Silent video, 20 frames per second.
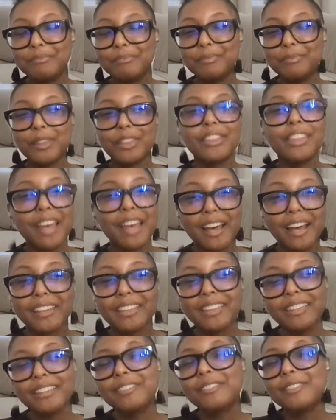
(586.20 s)
with that,
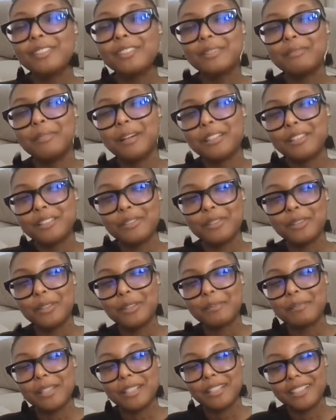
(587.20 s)
thank you so much
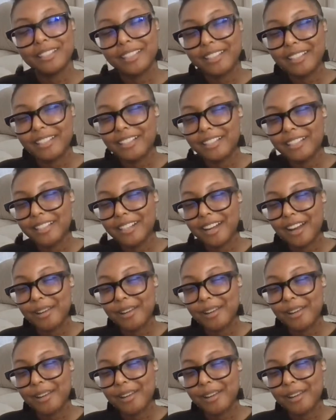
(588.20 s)
for being here.